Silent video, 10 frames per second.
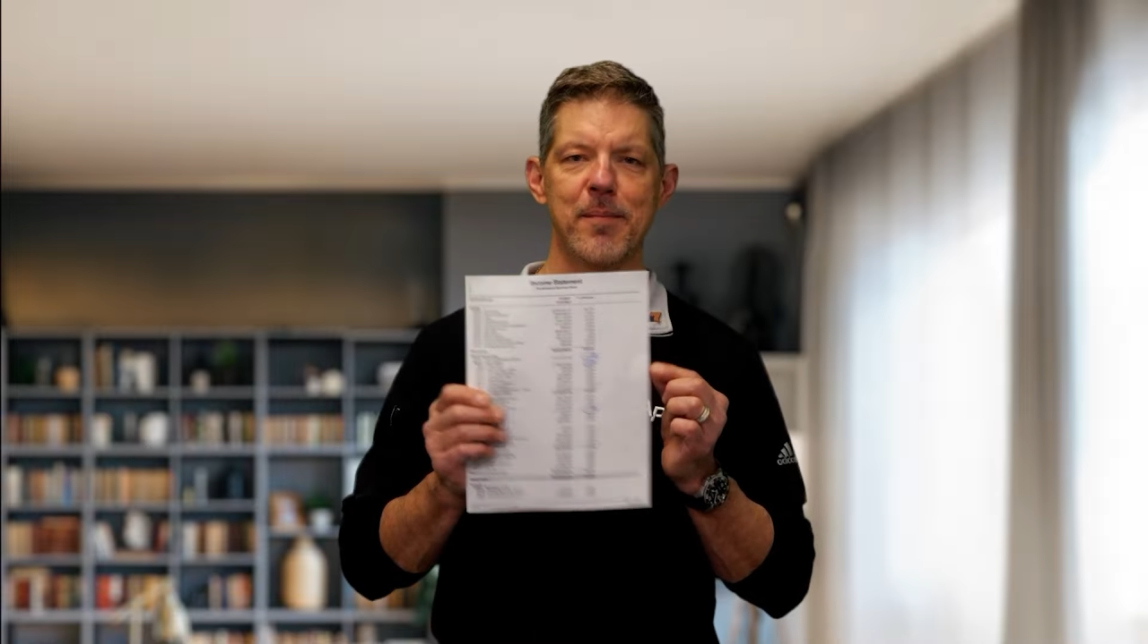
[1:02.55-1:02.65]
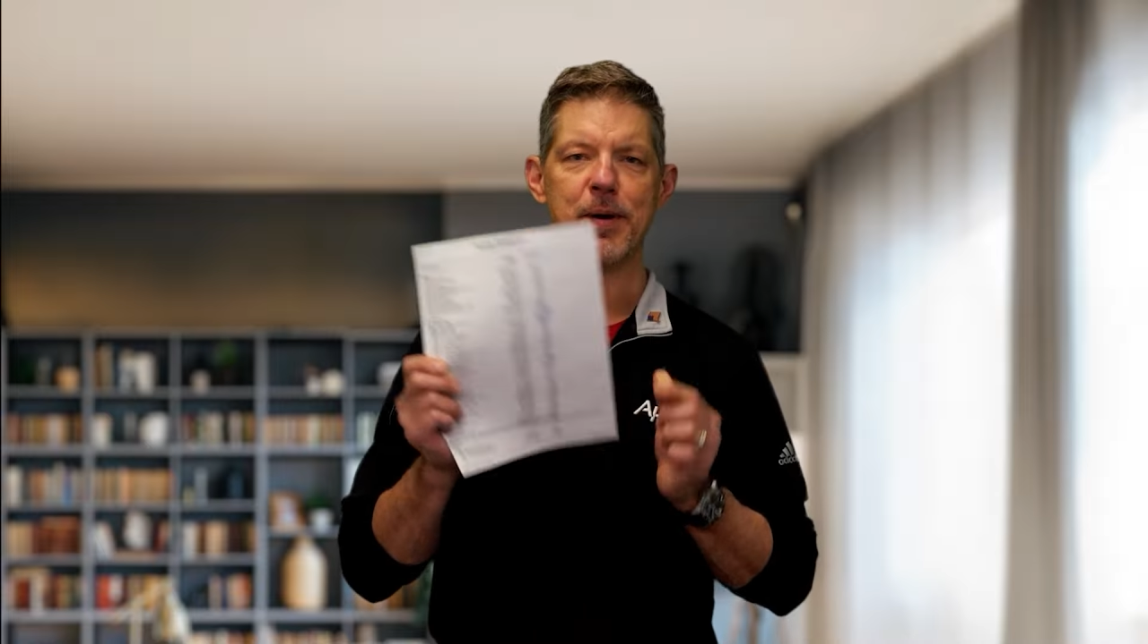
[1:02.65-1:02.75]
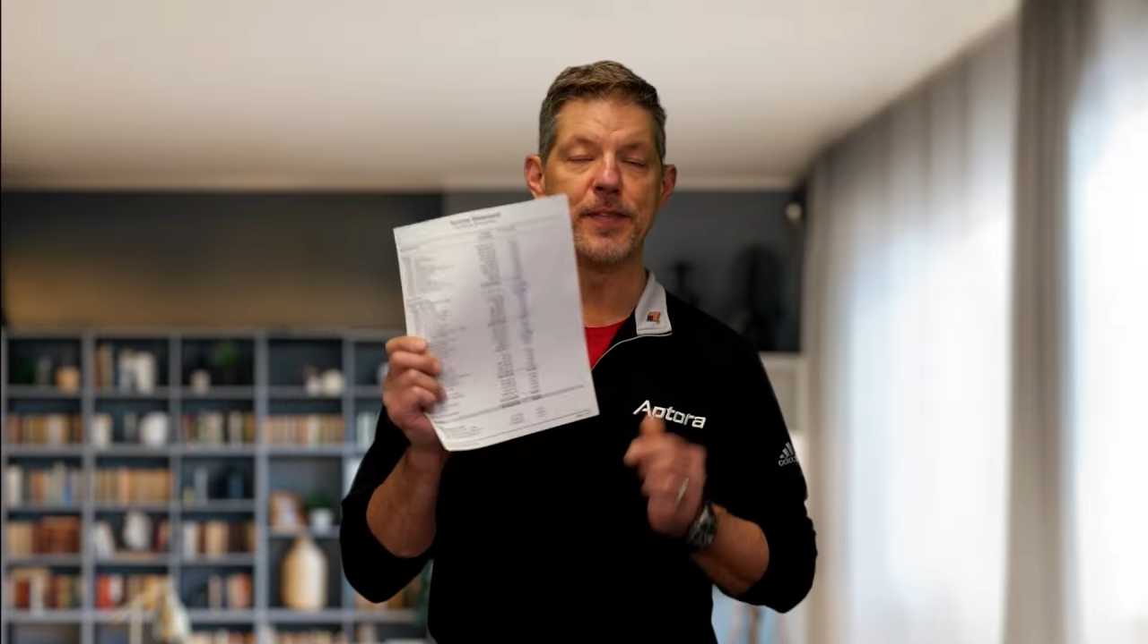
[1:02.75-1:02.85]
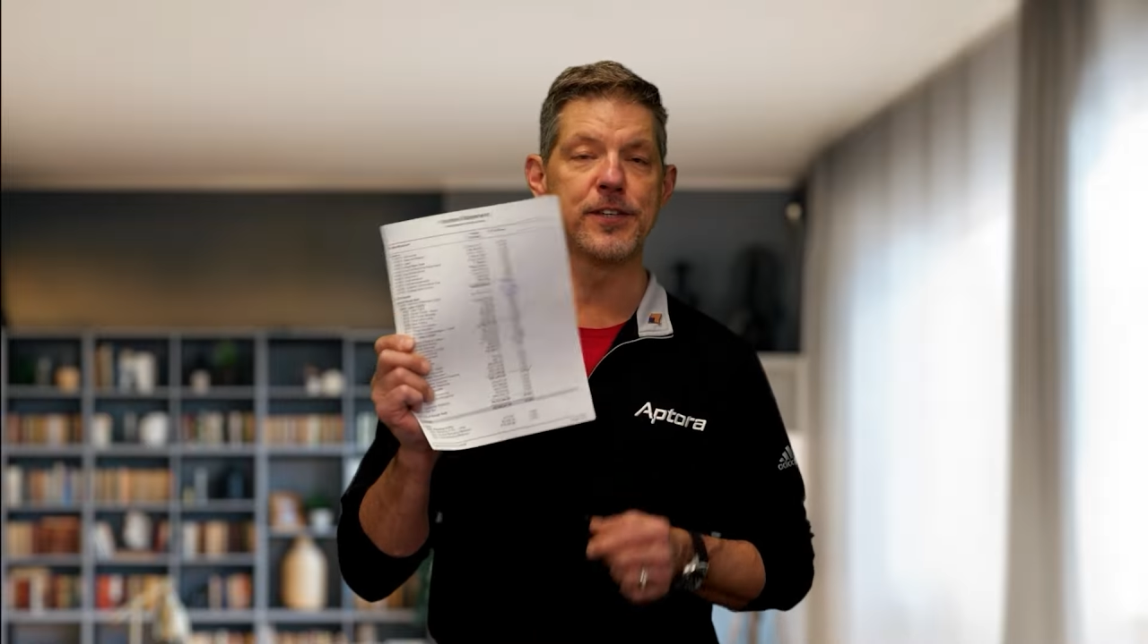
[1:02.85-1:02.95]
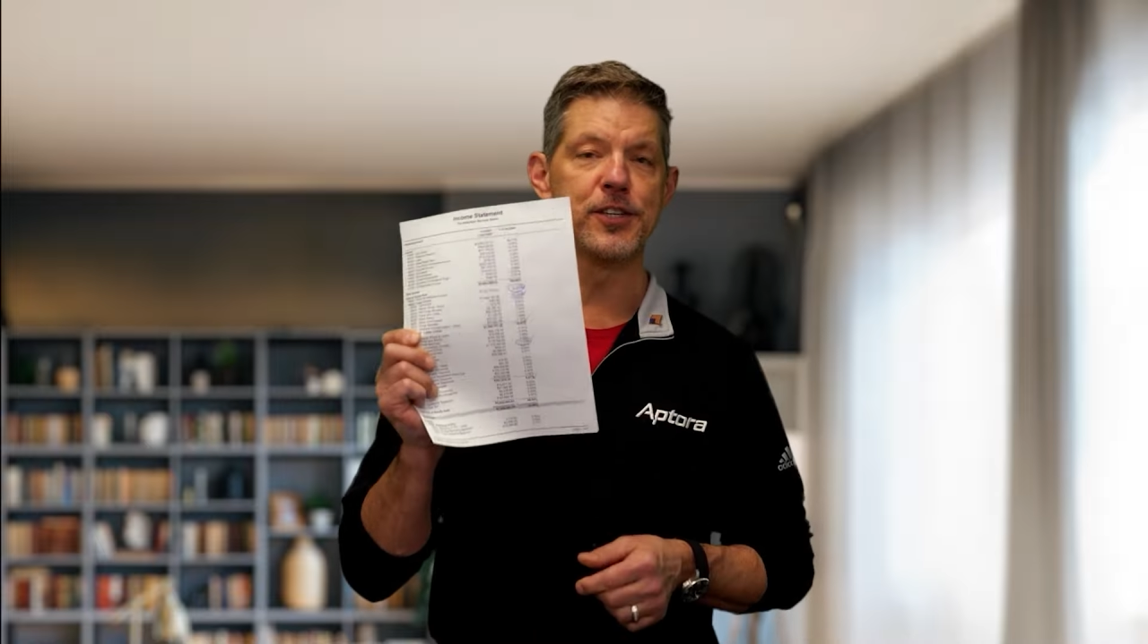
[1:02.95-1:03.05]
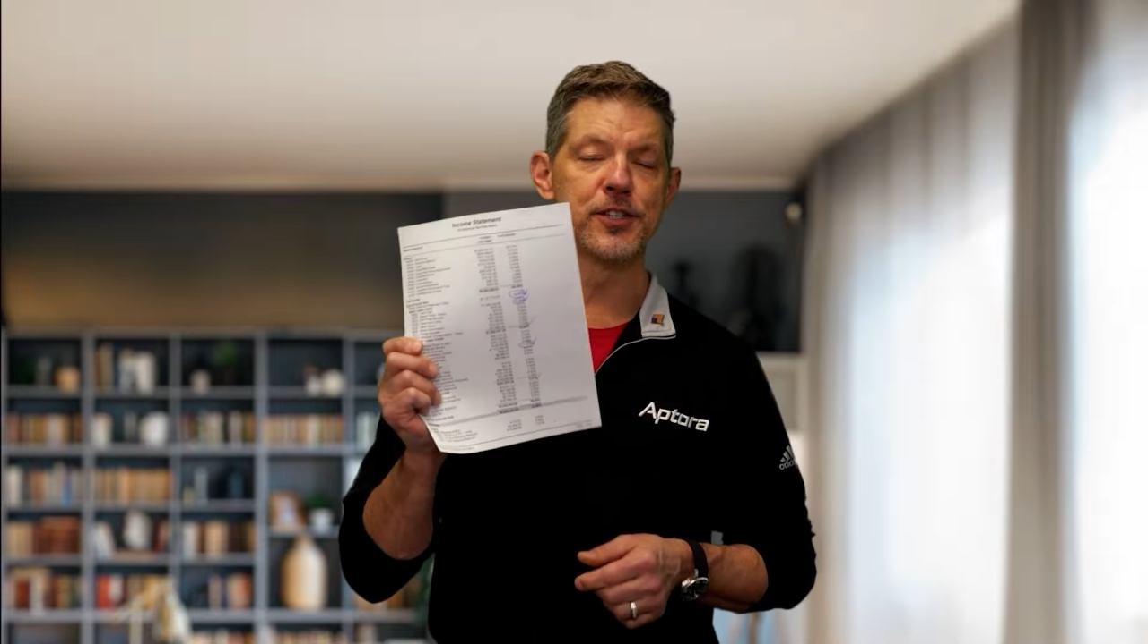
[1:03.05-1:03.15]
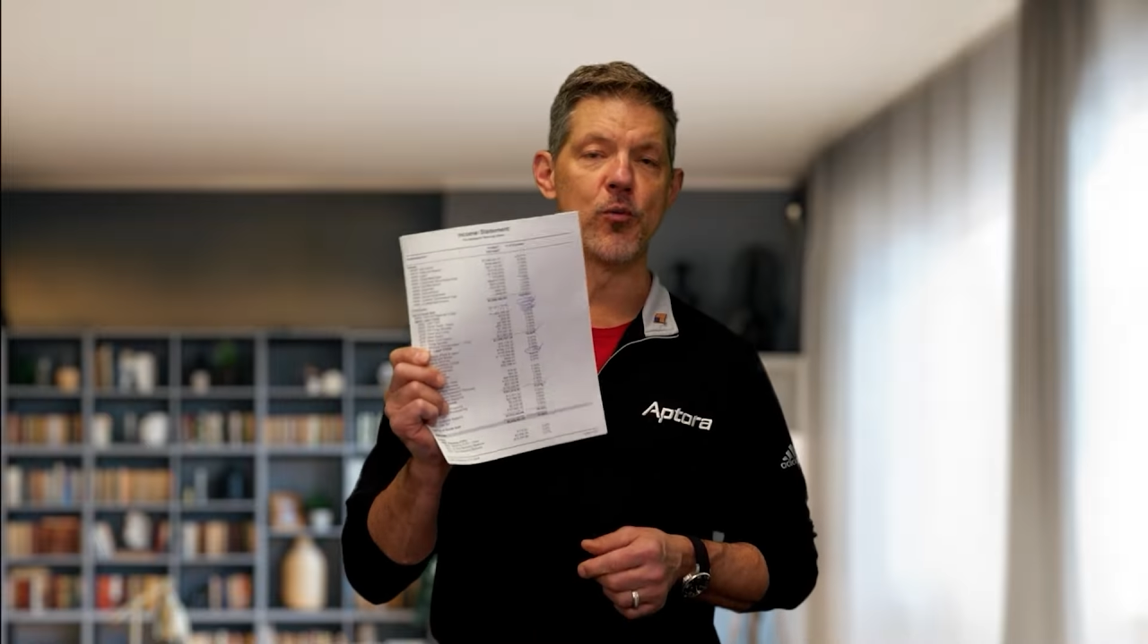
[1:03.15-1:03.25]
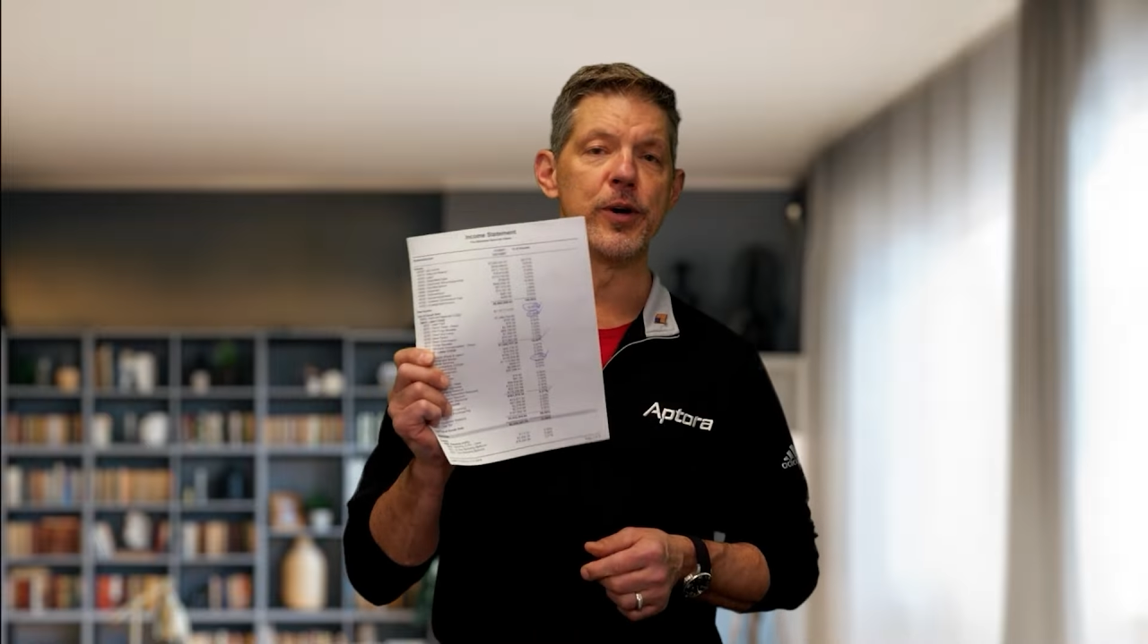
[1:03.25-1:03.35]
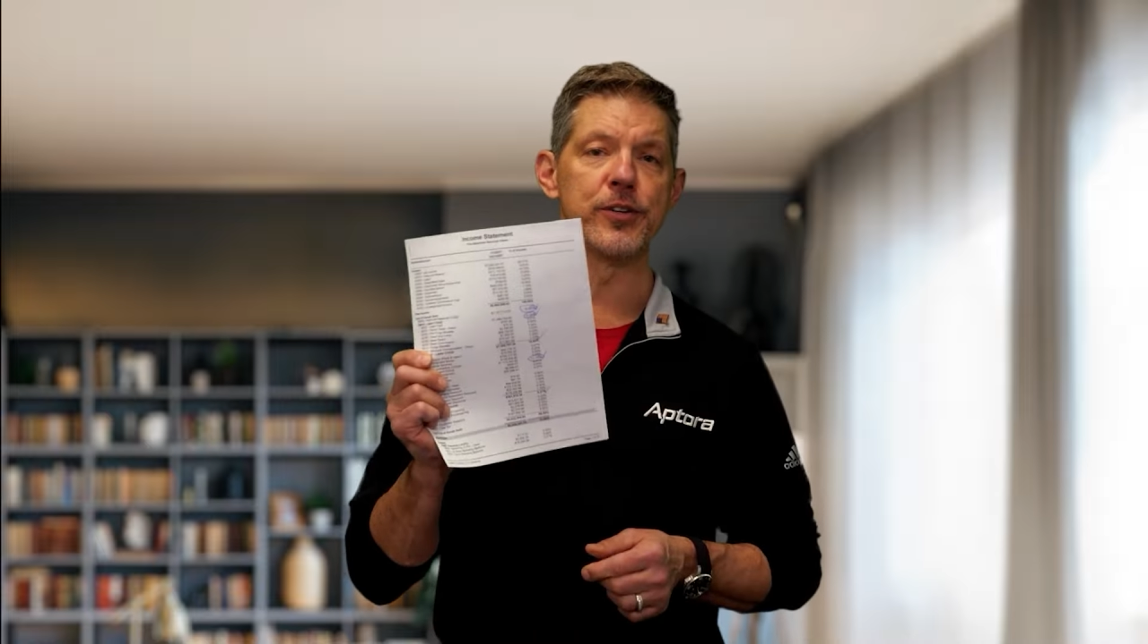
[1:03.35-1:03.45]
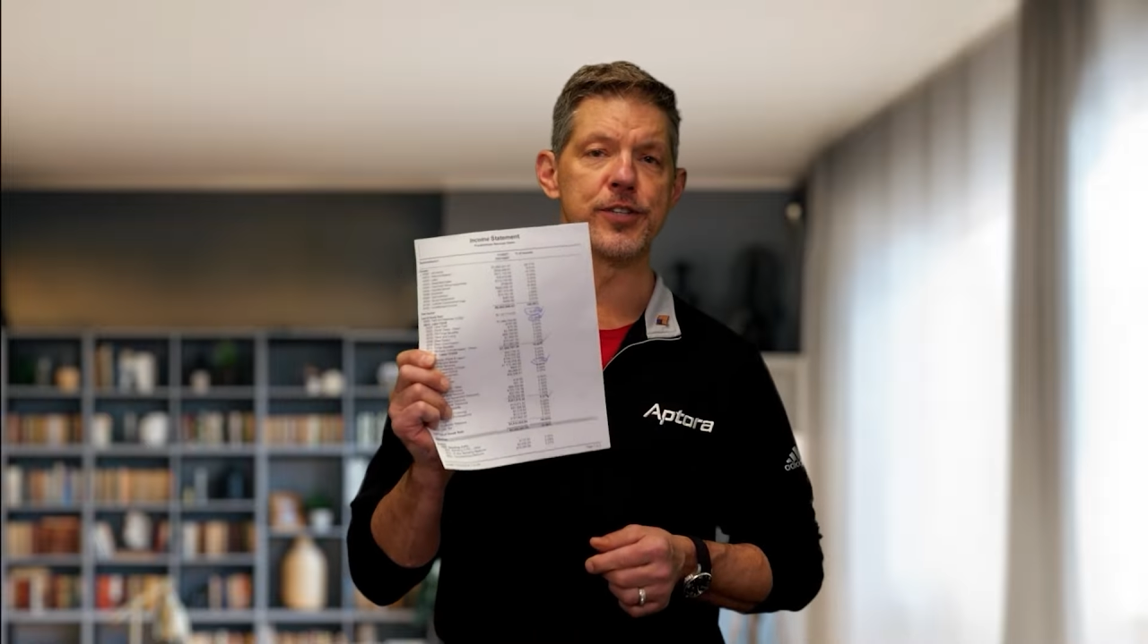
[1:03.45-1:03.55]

But this is a real